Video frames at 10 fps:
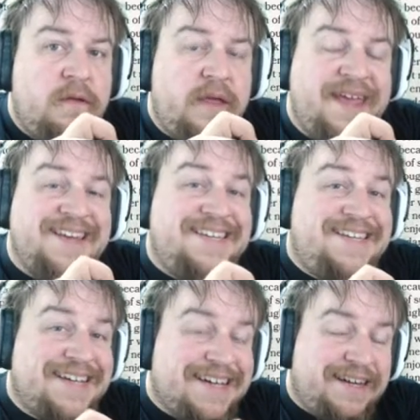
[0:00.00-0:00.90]

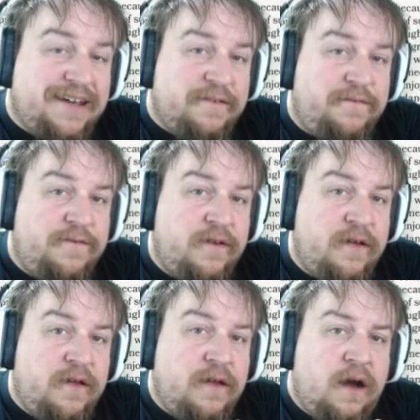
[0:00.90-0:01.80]
indicative
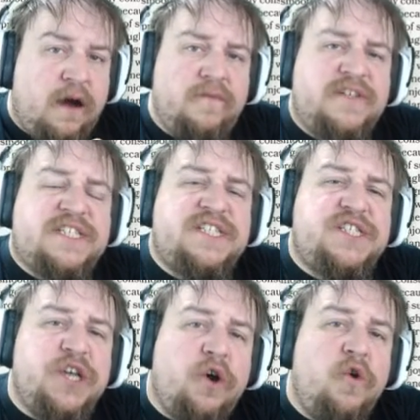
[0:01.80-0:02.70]
of
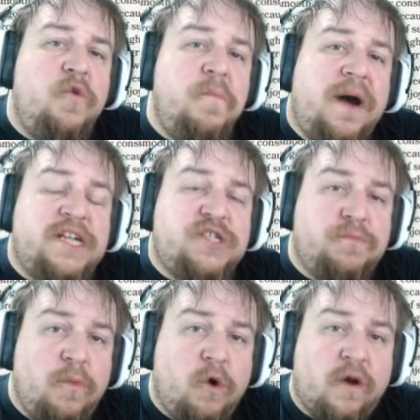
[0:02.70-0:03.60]
so much
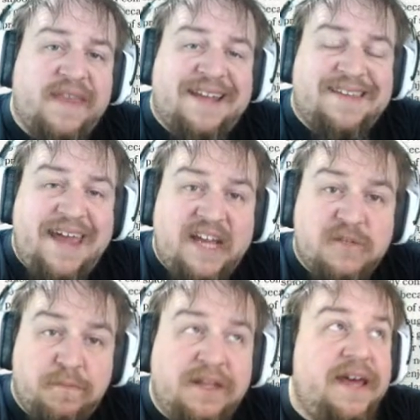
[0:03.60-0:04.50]
more that takes
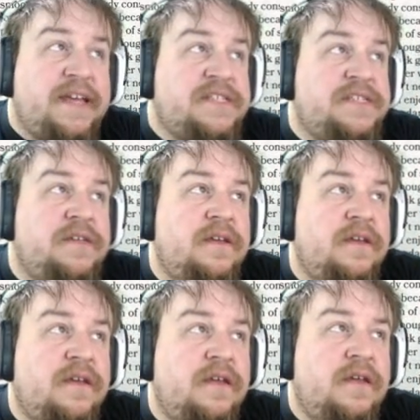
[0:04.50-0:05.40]
place,
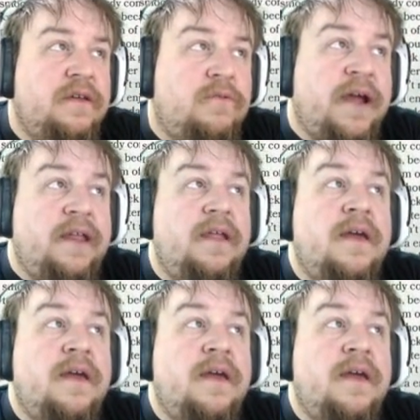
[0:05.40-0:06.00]
right?